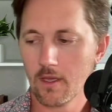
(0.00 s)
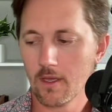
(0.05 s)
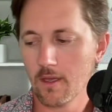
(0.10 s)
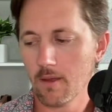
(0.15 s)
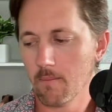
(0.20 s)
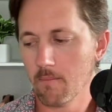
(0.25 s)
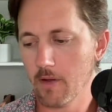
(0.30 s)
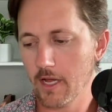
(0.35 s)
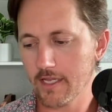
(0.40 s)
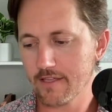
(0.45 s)

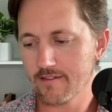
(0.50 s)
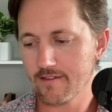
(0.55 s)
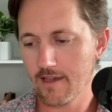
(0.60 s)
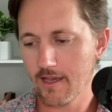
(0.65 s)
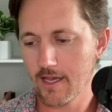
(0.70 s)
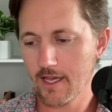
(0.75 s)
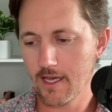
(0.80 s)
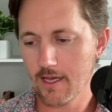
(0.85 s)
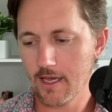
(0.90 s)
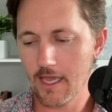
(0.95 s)
But
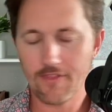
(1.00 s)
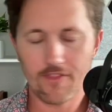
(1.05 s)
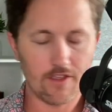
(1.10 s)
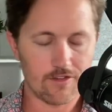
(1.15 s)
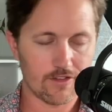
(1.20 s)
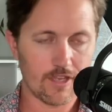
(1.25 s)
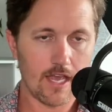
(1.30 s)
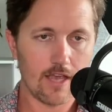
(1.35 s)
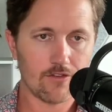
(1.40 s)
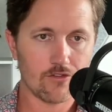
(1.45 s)
in this
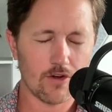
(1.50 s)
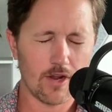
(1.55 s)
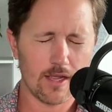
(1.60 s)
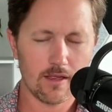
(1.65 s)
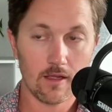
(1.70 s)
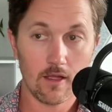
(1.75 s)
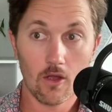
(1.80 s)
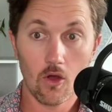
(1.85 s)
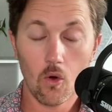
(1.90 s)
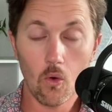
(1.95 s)
case, right?
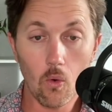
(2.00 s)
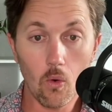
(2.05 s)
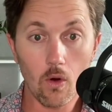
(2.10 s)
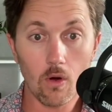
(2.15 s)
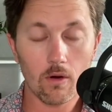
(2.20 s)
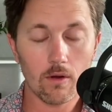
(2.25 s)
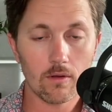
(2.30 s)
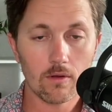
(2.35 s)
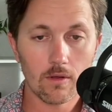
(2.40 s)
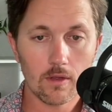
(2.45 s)

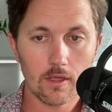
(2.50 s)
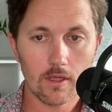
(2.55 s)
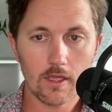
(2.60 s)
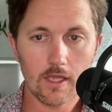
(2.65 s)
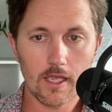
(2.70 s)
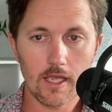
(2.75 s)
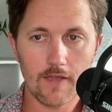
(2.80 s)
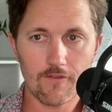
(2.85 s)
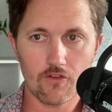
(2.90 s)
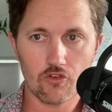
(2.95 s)
Or
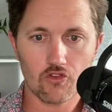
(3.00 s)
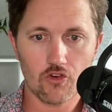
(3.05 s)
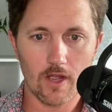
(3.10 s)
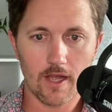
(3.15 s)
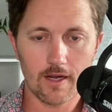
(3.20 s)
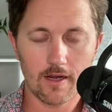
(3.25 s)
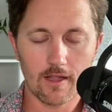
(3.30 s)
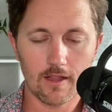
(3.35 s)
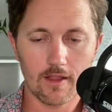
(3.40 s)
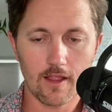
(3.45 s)
if
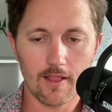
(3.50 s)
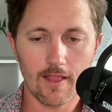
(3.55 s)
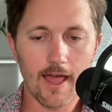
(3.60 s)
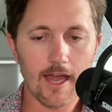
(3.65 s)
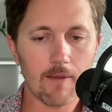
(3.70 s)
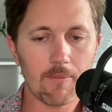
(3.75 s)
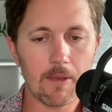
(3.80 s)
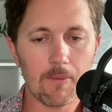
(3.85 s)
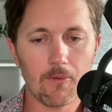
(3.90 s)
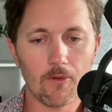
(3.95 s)
a
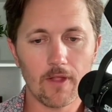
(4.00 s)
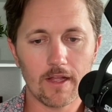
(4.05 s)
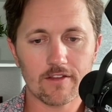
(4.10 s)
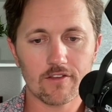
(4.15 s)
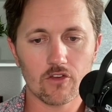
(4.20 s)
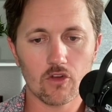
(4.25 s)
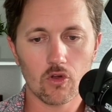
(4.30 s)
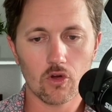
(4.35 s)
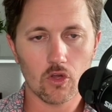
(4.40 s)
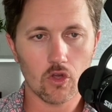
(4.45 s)
lot of people like
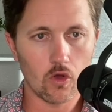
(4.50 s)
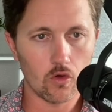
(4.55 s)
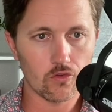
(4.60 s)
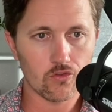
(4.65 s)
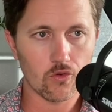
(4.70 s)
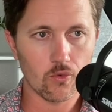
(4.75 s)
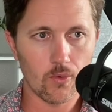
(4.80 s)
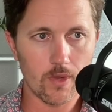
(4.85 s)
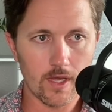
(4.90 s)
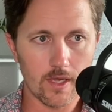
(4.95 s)
to go to
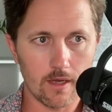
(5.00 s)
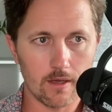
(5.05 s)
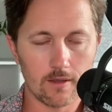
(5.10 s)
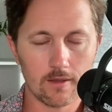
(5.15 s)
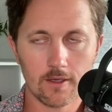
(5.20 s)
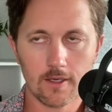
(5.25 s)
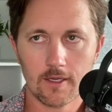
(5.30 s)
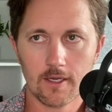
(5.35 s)
Costa Rica.